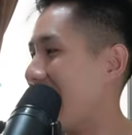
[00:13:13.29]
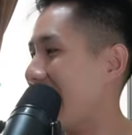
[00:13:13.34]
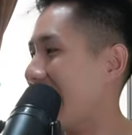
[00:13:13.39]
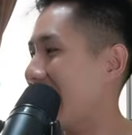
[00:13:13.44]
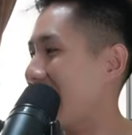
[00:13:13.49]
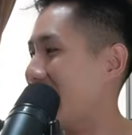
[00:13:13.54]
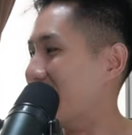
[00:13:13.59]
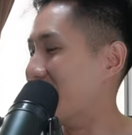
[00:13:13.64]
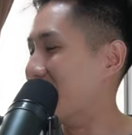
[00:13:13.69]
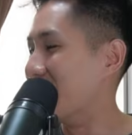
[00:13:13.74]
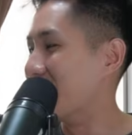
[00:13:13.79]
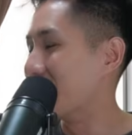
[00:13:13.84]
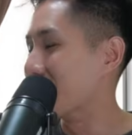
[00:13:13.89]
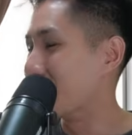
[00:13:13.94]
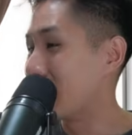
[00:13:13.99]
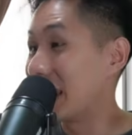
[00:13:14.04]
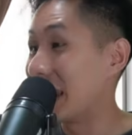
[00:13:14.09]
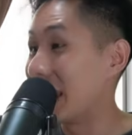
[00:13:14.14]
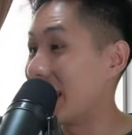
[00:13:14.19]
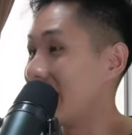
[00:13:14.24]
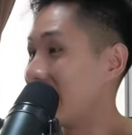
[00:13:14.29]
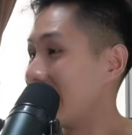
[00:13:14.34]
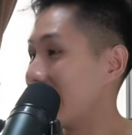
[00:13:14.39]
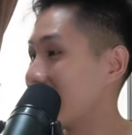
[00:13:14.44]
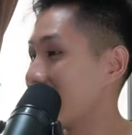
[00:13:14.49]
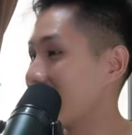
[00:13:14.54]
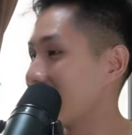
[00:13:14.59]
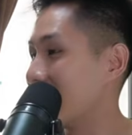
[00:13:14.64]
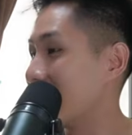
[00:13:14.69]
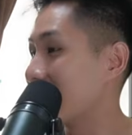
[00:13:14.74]
But in
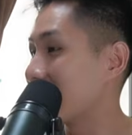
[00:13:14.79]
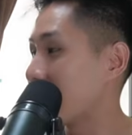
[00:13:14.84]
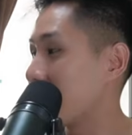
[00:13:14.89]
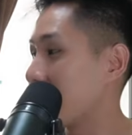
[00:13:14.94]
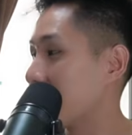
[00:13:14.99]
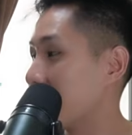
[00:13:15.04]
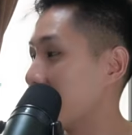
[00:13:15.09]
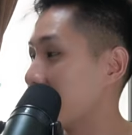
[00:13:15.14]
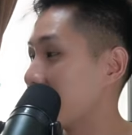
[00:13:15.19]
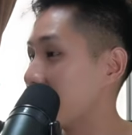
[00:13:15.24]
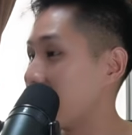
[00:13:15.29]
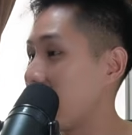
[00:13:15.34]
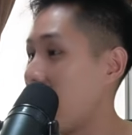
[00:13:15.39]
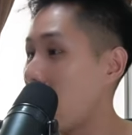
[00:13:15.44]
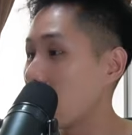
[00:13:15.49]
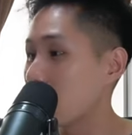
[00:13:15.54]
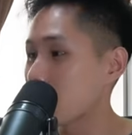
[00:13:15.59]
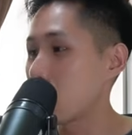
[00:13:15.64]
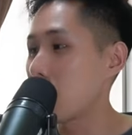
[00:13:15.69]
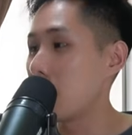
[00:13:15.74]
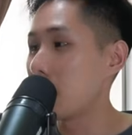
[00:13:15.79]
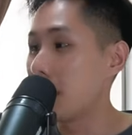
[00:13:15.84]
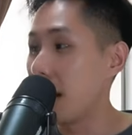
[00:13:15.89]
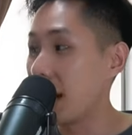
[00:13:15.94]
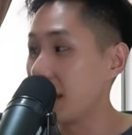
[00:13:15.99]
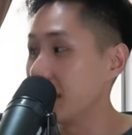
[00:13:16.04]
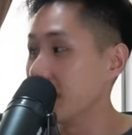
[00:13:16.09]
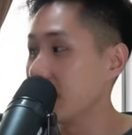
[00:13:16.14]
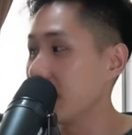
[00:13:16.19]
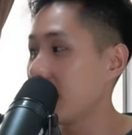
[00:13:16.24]
this, instead of using
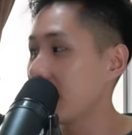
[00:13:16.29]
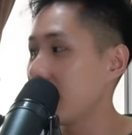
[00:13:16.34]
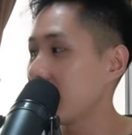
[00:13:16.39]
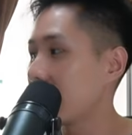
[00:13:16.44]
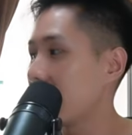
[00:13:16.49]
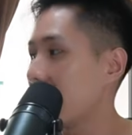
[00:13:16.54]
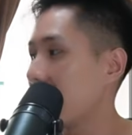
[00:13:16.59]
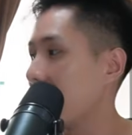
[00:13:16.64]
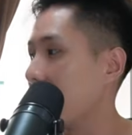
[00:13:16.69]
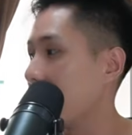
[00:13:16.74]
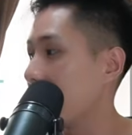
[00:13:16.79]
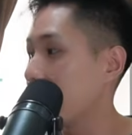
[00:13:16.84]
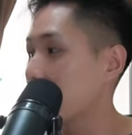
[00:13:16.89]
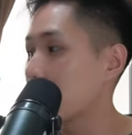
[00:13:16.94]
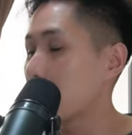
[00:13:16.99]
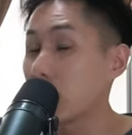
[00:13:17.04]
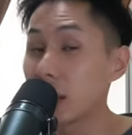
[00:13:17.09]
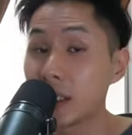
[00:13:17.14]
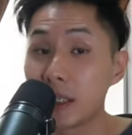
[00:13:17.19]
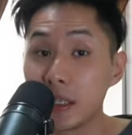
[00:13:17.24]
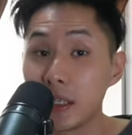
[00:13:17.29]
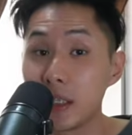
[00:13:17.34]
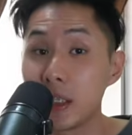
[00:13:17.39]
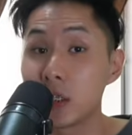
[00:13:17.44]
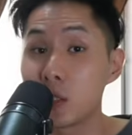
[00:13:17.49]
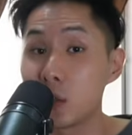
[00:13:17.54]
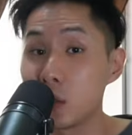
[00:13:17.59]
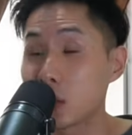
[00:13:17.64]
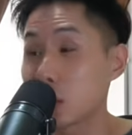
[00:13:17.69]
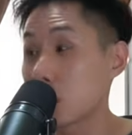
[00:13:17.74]
ultraviolet light, electricity
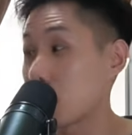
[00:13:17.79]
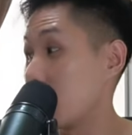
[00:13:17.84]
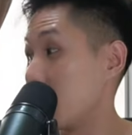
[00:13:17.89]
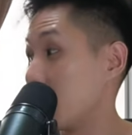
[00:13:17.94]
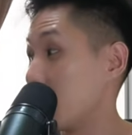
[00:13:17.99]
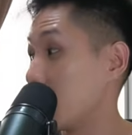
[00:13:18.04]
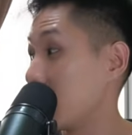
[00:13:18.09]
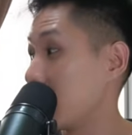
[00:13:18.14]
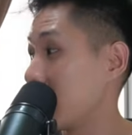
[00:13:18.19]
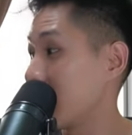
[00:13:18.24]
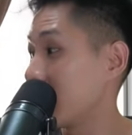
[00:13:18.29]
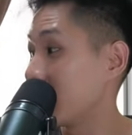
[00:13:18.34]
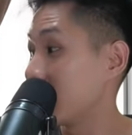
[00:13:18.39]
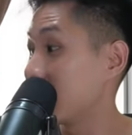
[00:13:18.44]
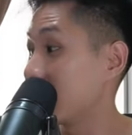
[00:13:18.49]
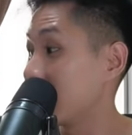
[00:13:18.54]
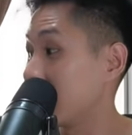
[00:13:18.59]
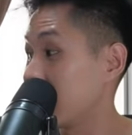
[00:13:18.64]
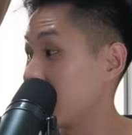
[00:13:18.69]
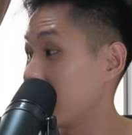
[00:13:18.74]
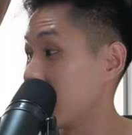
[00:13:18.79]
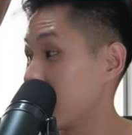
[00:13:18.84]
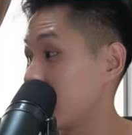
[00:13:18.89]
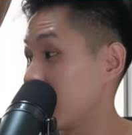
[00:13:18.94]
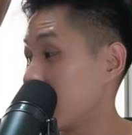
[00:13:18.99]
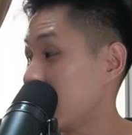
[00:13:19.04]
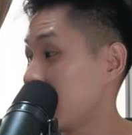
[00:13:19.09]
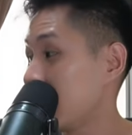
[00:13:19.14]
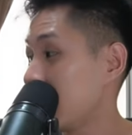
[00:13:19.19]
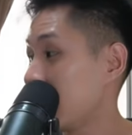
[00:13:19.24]
is used to remove existing
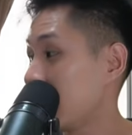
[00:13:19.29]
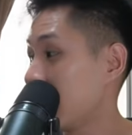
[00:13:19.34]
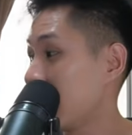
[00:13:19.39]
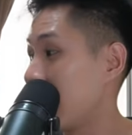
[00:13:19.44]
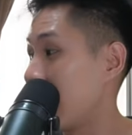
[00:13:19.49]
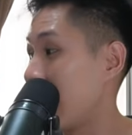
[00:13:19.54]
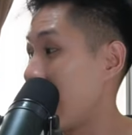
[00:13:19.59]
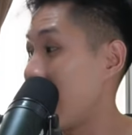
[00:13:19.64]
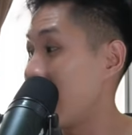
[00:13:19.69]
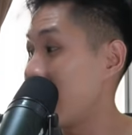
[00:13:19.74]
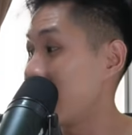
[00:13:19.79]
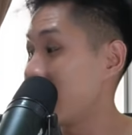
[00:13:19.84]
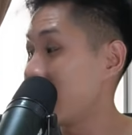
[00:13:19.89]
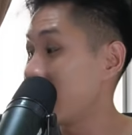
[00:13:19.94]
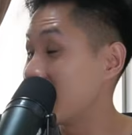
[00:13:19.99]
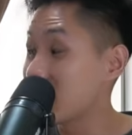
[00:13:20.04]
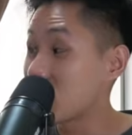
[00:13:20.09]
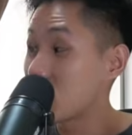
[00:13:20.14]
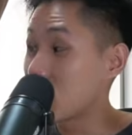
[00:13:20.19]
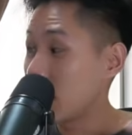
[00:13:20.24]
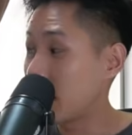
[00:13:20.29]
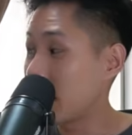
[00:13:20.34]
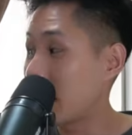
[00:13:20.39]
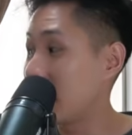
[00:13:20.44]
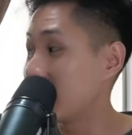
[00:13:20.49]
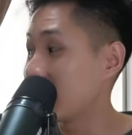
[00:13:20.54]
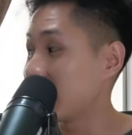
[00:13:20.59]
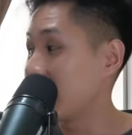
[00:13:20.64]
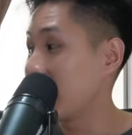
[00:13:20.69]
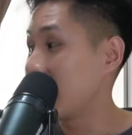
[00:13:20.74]
data, and the chip
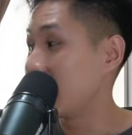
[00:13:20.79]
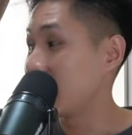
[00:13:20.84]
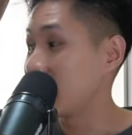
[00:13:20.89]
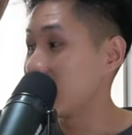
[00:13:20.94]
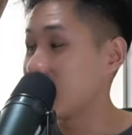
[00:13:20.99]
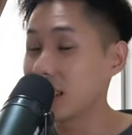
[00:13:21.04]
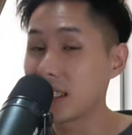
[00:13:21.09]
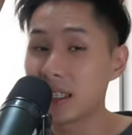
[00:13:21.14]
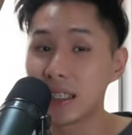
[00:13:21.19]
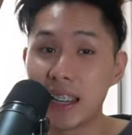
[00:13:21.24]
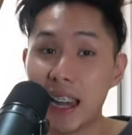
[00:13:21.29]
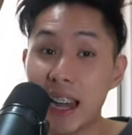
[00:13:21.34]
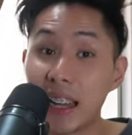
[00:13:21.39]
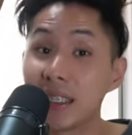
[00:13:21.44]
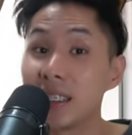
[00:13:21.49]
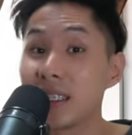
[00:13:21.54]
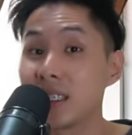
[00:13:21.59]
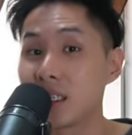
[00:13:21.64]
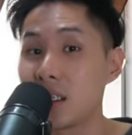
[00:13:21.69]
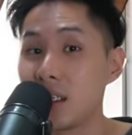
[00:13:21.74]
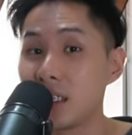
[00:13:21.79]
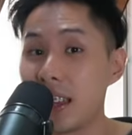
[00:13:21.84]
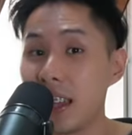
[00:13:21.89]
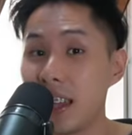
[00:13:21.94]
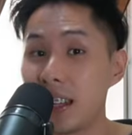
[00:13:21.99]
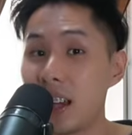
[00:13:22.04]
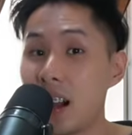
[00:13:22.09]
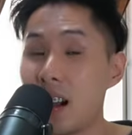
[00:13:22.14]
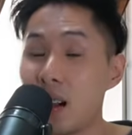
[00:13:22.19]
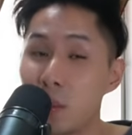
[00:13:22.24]
can stay in a circuit as its
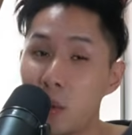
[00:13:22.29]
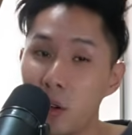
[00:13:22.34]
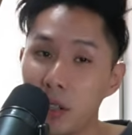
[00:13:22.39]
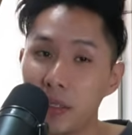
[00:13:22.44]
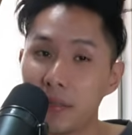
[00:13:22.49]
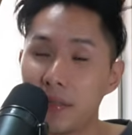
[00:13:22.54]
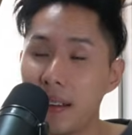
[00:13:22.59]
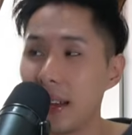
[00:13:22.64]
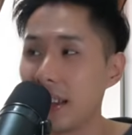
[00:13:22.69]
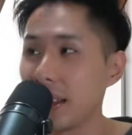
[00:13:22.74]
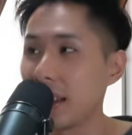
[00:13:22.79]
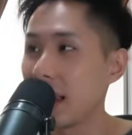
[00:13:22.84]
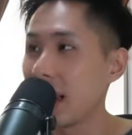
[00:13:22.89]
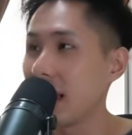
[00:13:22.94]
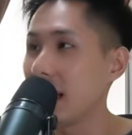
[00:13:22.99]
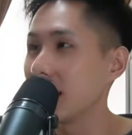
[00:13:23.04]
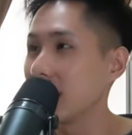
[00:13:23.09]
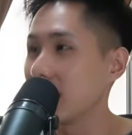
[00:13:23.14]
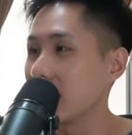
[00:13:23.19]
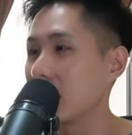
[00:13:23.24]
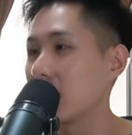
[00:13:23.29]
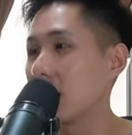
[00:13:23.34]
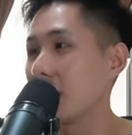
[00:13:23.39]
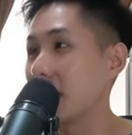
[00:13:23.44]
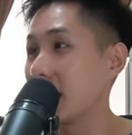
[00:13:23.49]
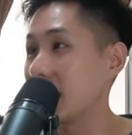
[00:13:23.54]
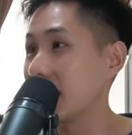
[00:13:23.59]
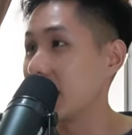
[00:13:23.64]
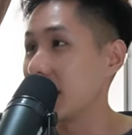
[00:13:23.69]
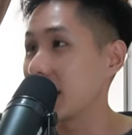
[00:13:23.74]
content are modified. Think
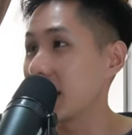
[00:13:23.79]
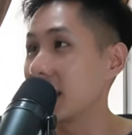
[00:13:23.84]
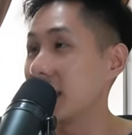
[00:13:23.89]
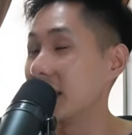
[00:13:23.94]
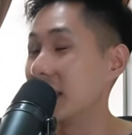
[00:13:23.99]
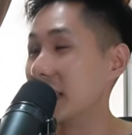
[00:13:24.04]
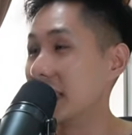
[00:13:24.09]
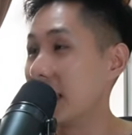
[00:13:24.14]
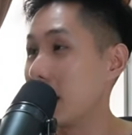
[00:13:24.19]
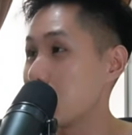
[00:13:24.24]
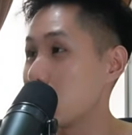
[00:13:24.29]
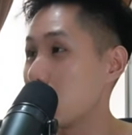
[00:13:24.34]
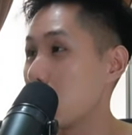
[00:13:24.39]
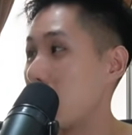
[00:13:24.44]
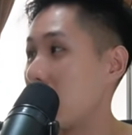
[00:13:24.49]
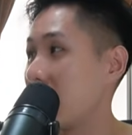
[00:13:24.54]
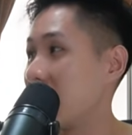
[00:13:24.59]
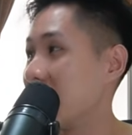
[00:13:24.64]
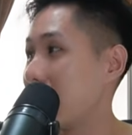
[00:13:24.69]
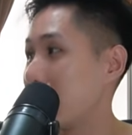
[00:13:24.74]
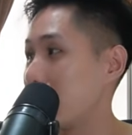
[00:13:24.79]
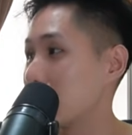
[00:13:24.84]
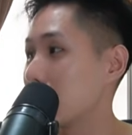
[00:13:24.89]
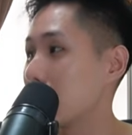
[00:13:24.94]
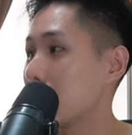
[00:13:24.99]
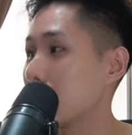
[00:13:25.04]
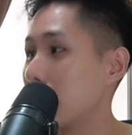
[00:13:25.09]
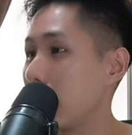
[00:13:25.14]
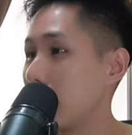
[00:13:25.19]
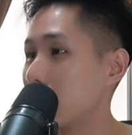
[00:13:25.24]
of it like a level 1, level
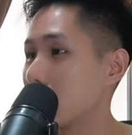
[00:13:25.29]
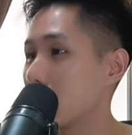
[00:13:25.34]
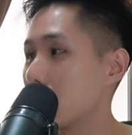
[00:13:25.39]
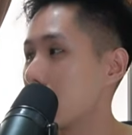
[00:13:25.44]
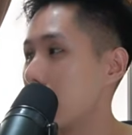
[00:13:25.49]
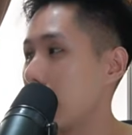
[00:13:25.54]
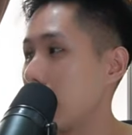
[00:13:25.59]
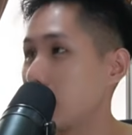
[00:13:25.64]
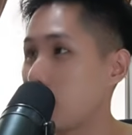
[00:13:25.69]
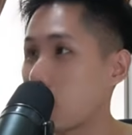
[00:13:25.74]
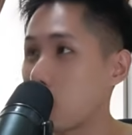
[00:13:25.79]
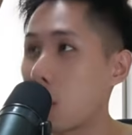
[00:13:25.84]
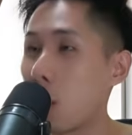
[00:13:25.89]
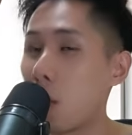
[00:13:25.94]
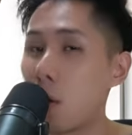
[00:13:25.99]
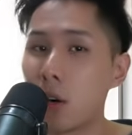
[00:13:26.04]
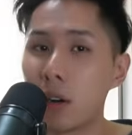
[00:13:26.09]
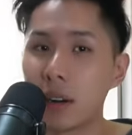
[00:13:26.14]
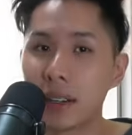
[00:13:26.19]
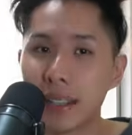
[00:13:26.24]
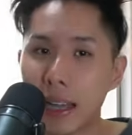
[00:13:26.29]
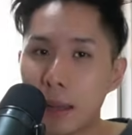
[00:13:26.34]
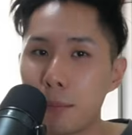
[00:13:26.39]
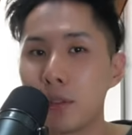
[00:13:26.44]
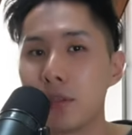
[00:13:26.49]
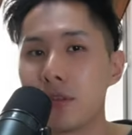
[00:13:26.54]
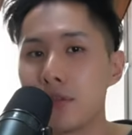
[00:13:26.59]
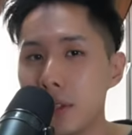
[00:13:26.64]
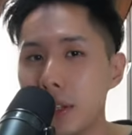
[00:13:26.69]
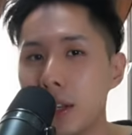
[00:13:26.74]
2, level 3, level 4
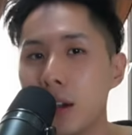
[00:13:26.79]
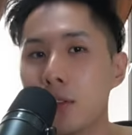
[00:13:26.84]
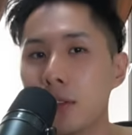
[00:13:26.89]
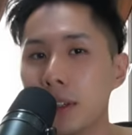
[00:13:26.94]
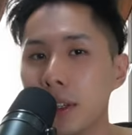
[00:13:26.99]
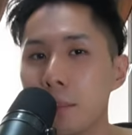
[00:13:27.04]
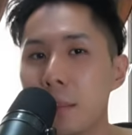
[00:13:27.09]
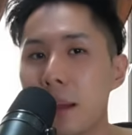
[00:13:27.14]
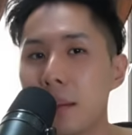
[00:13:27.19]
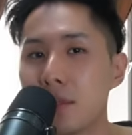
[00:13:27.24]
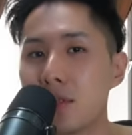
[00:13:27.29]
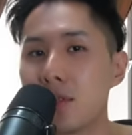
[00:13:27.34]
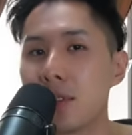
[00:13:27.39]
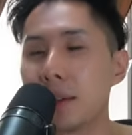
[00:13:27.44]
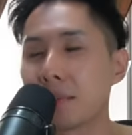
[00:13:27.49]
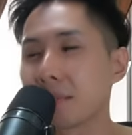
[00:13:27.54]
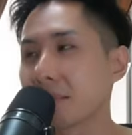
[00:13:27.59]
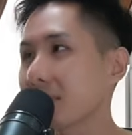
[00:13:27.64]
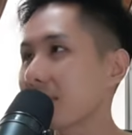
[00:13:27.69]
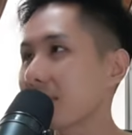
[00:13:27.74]
type of read-only memory.